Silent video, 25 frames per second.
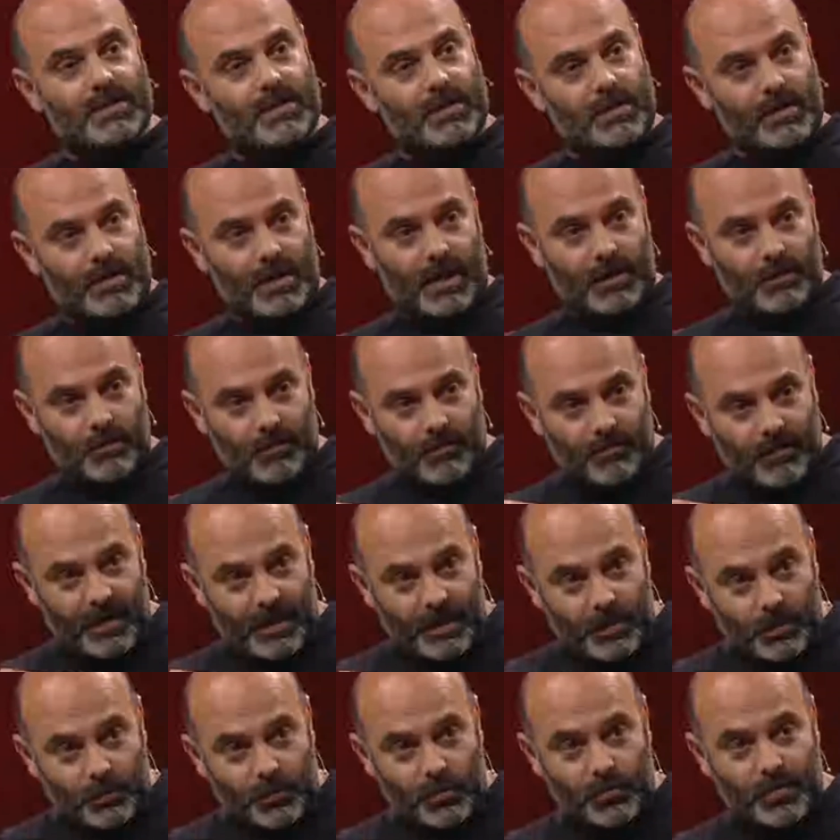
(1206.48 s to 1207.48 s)
and the
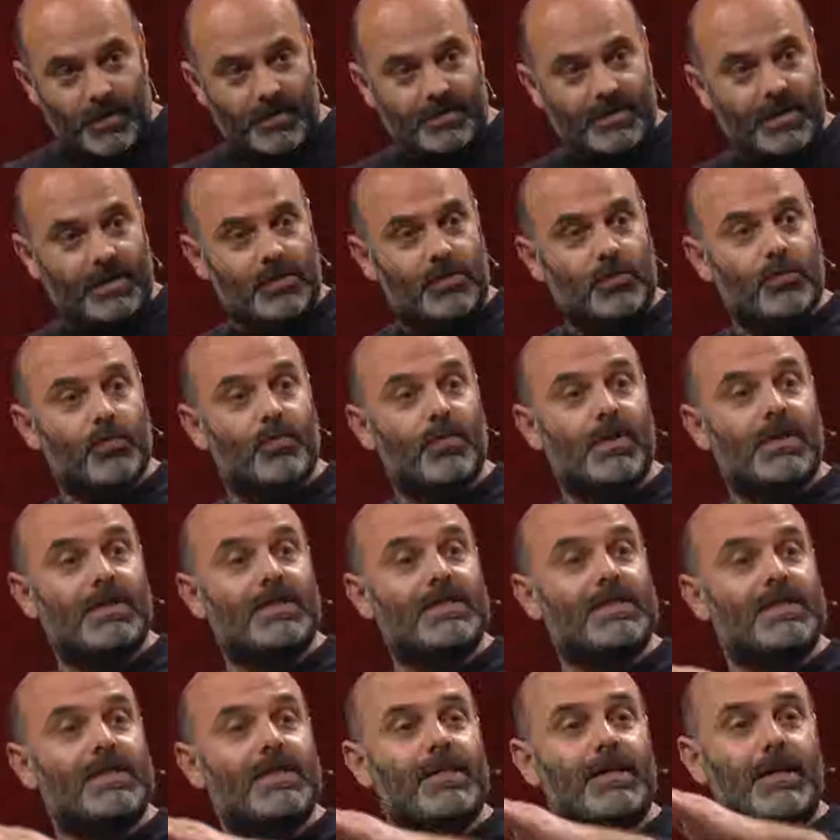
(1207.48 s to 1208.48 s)
value trend that you will
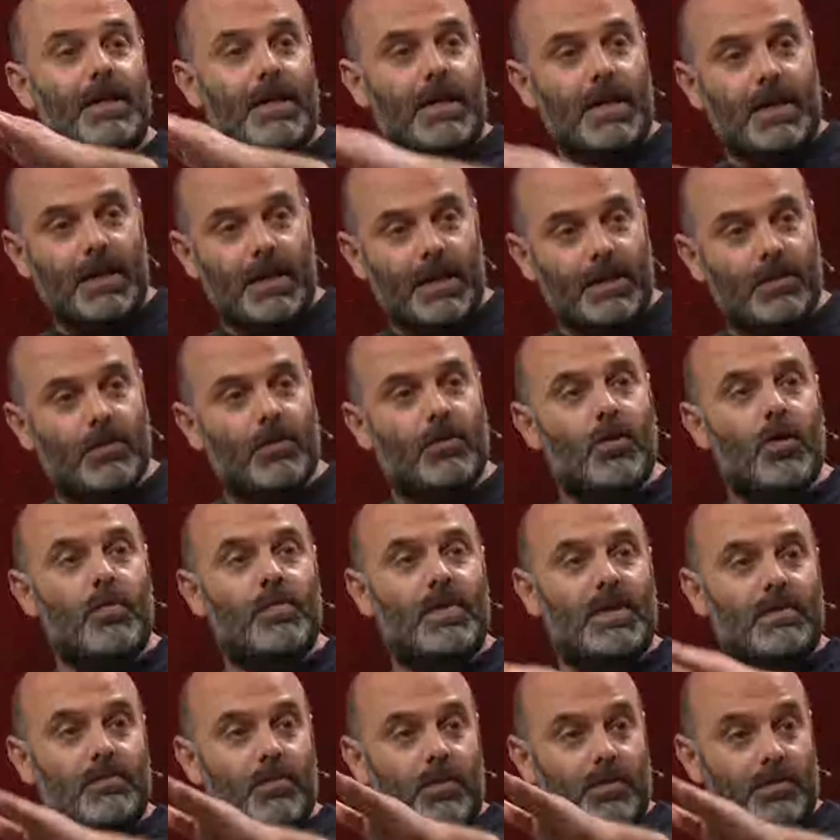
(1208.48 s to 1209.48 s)
see in the
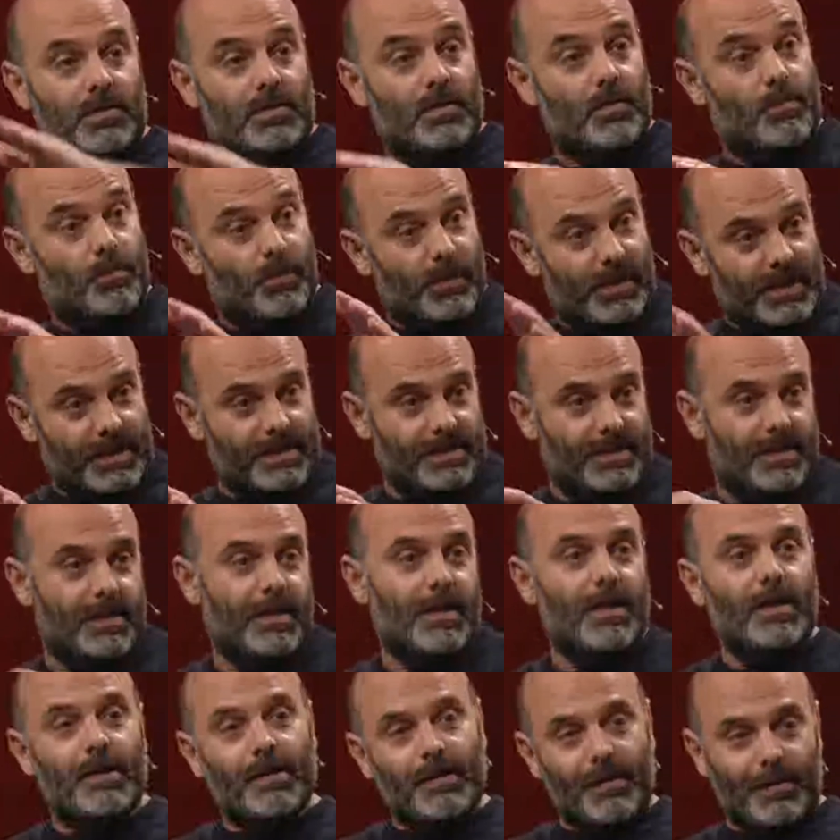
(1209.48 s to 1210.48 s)
coming months, so please
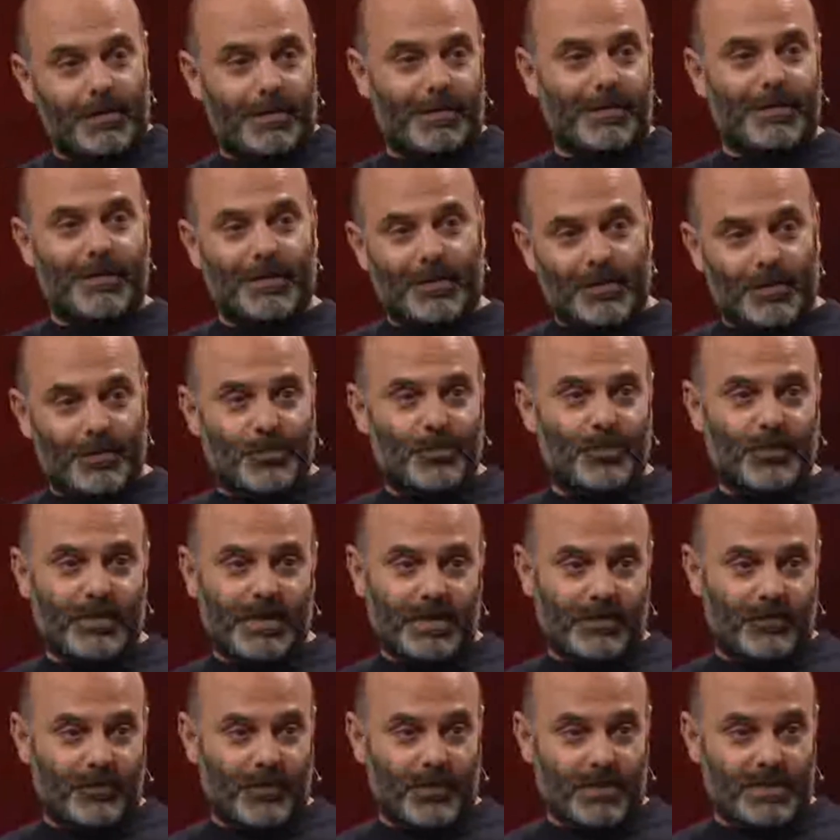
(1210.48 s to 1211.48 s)
put
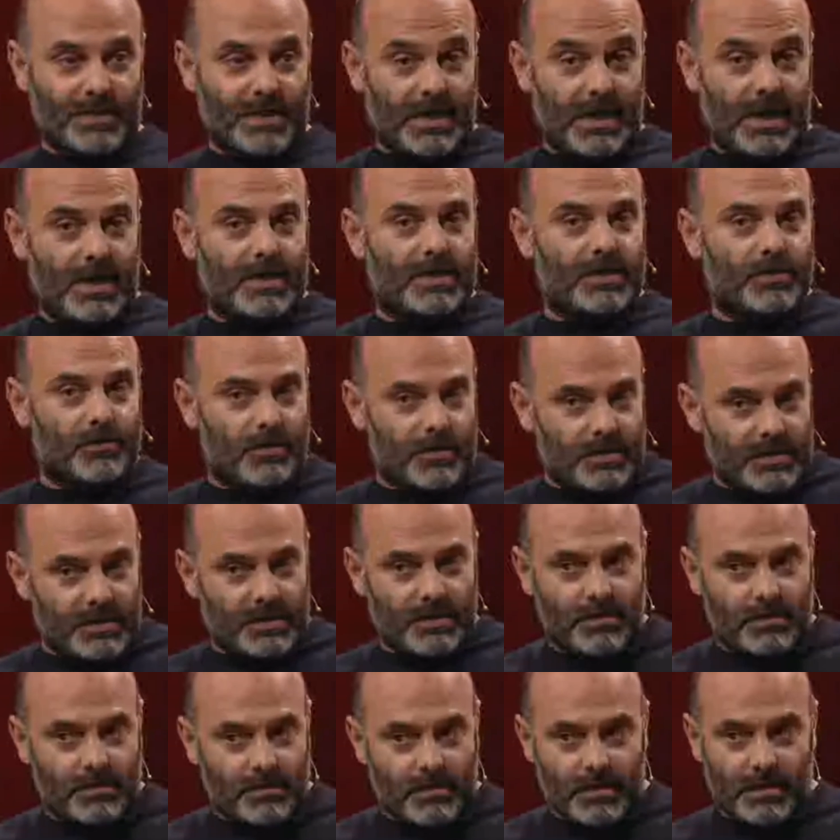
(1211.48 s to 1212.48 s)
it for sale. And it was
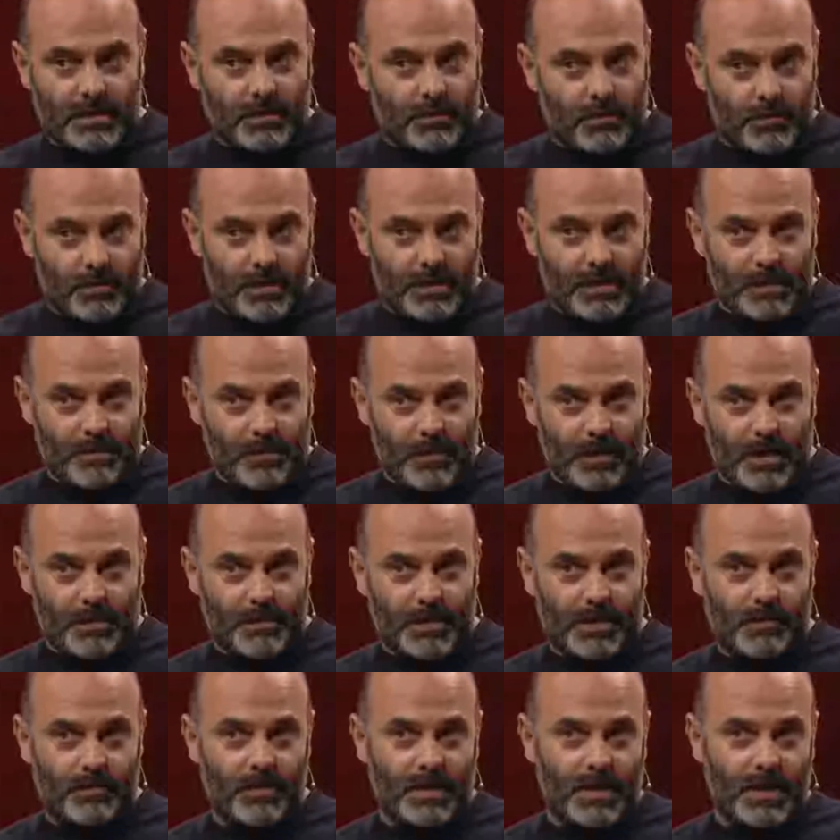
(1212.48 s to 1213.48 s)
incredible. I
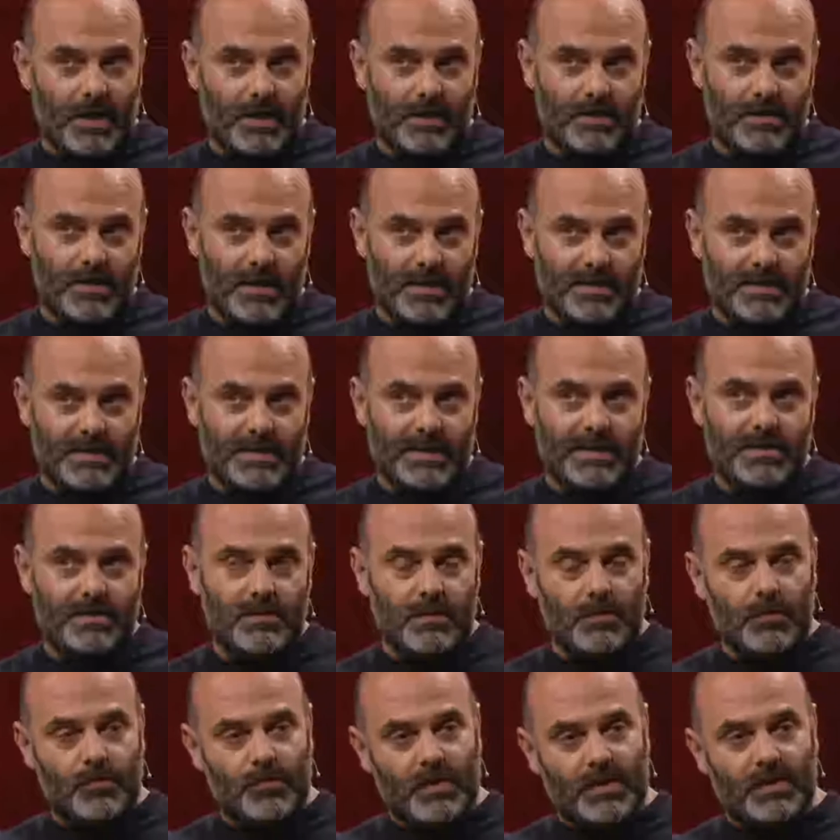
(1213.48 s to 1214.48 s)
mean, we had like
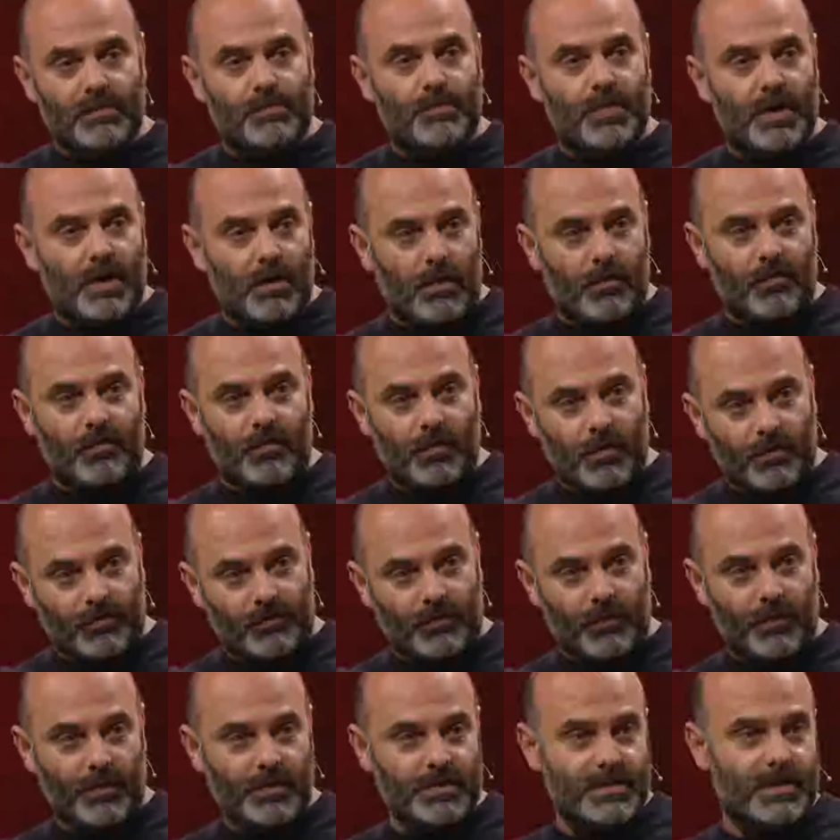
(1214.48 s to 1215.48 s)
600 pair of
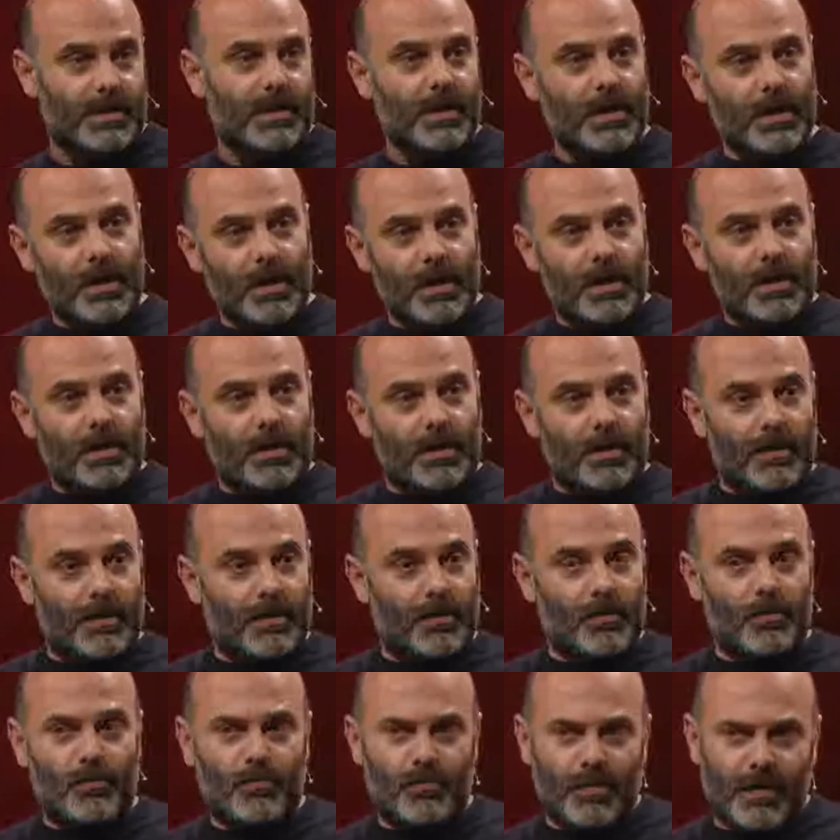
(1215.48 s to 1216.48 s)
loafers
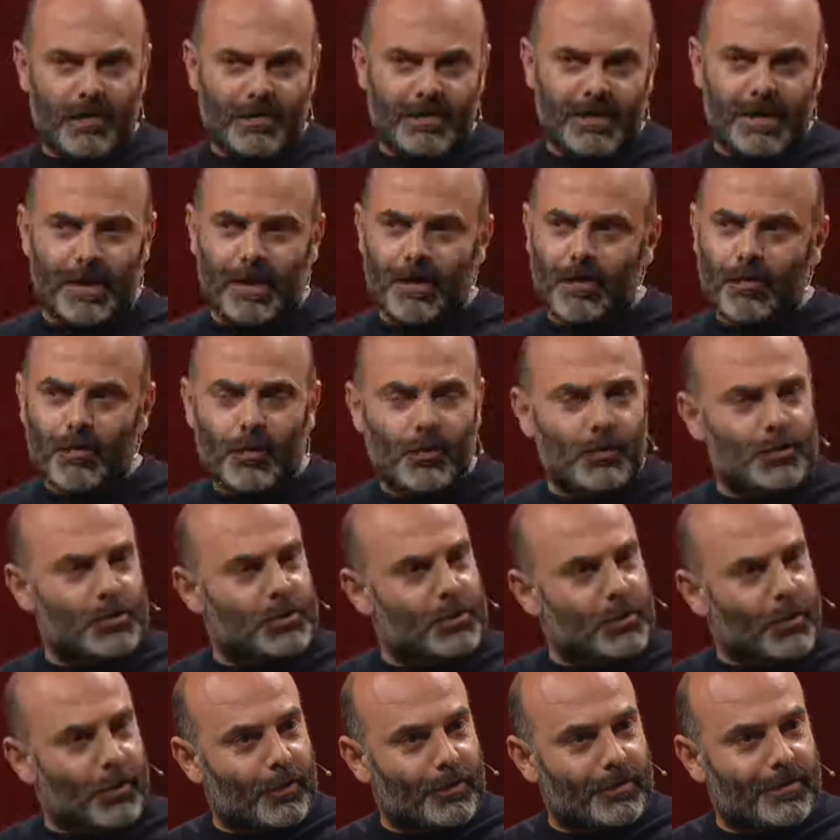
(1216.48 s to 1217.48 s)
where they are
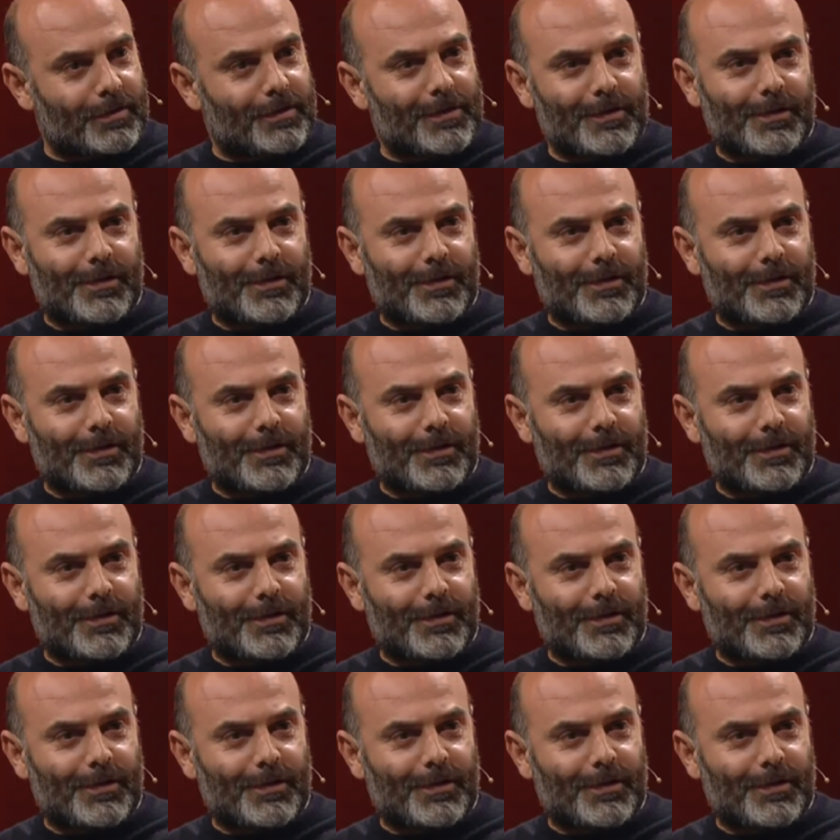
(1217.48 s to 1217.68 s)
unsold,